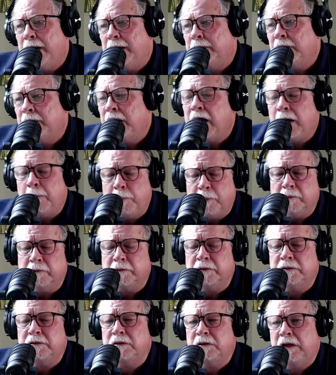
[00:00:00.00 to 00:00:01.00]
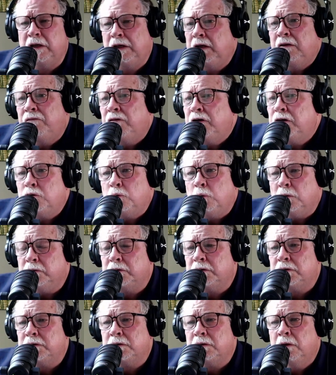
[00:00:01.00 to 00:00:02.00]
couples,
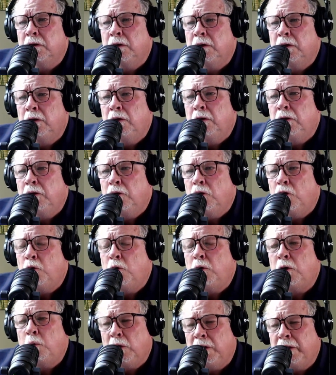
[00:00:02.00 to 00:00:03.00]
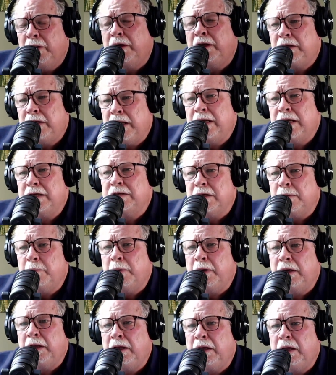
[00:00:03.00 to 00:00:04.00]
individuals who are willing to take
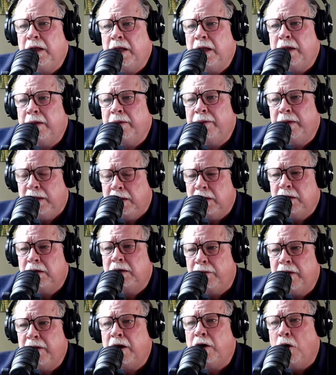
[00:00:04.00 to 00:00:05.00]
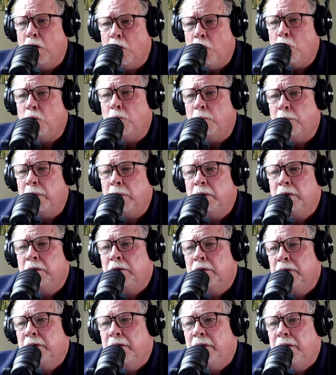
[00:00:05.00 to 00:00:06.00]
somebody into their home
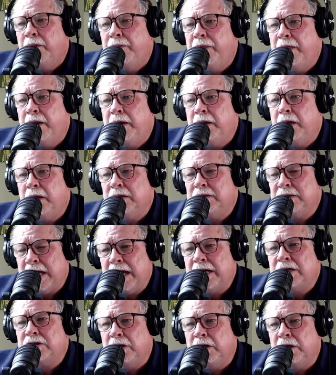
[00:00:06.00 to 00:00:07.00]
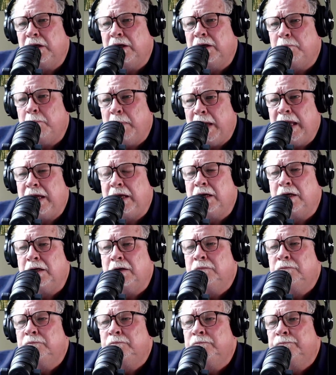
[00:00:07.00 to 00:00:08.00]
that is actually going to make
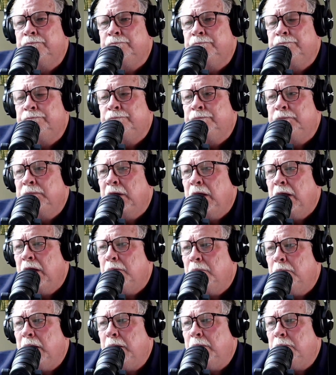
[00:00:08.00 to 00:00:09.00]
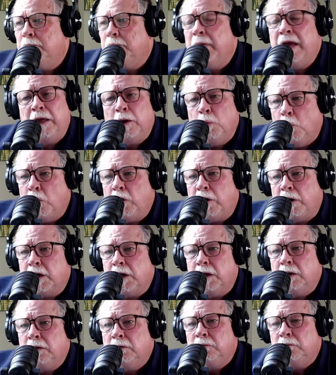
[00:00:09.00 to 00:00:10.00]
it
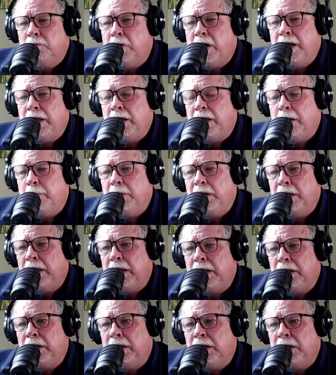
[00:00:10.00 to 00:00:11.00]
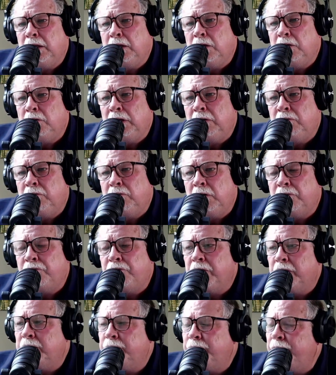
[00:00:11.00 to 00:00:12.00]
work, right? I mean, even if
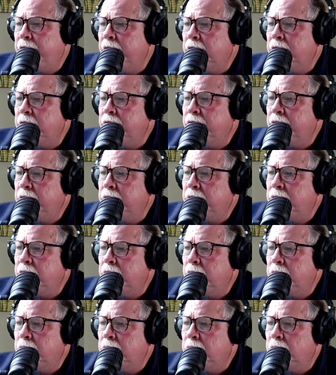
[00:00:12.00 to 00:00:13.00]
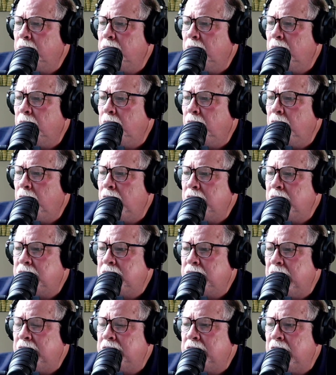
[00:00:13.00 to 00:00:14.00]
the United
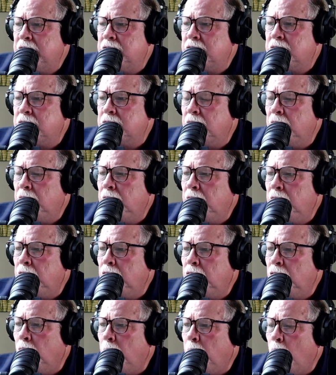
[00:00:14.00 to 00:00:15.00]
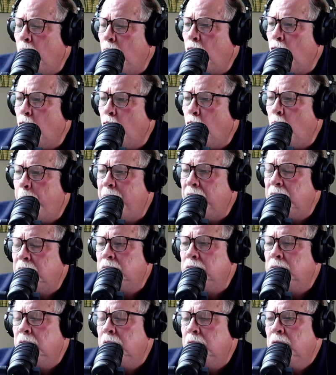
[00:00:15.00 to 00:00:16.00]
States has more
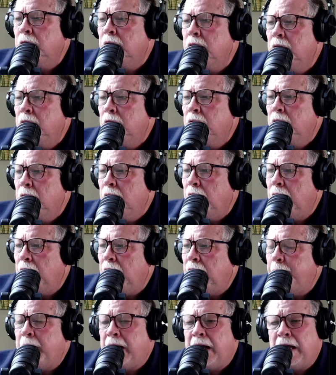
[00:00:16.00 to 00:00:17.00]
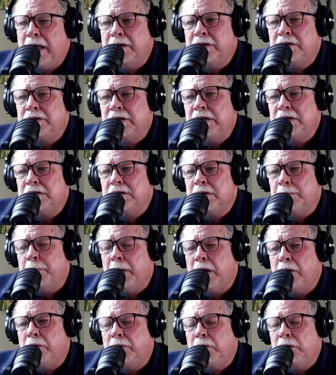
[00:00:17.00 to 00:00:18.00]
open policies
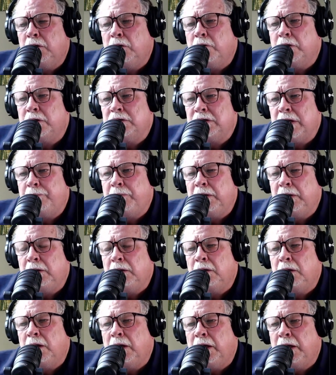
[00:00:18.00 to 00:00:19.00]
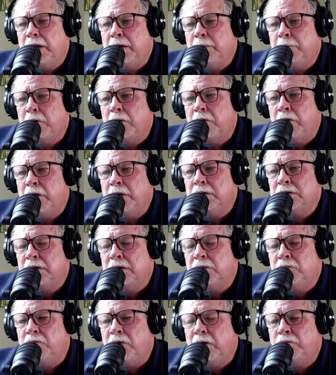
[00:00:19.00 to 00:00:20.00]
about accepting immigrants
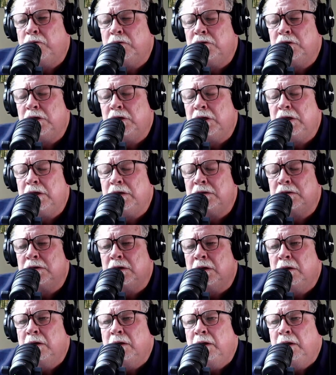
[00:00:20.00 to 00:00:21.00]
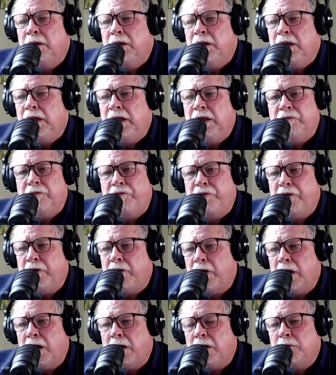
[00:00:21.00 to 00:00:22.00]
and refugees, if
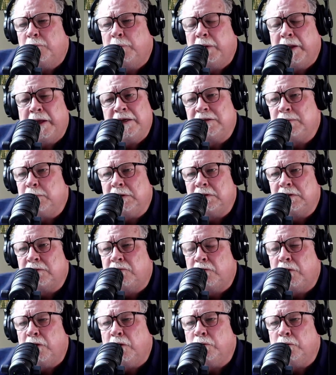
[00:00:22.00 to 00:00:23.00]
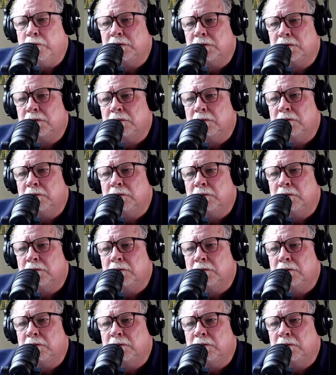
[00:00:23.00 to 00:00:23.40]
there aren't placements for those